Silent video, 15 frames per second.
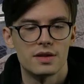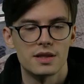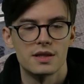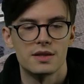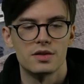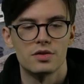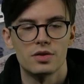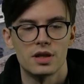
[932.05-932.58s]

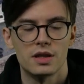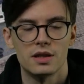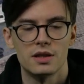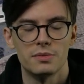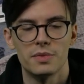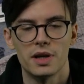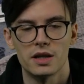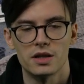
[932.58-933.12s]
You can
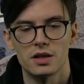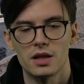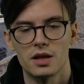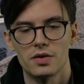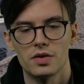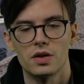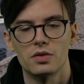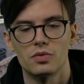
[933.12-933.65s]
imagine how
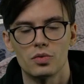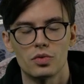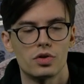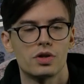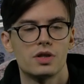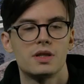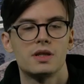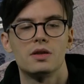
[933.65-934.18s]
that
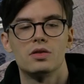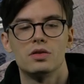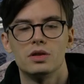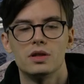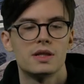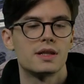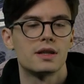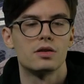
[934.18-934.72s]
works on a
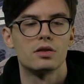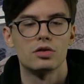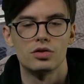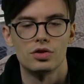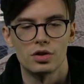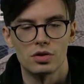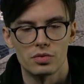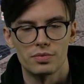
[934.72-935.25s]

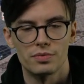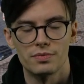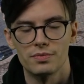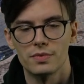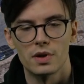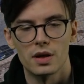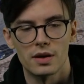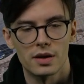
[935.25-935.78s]
psychological
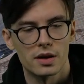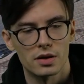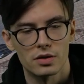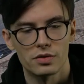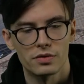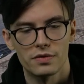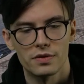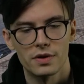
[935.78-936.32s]
kind
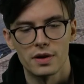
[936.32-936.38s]
of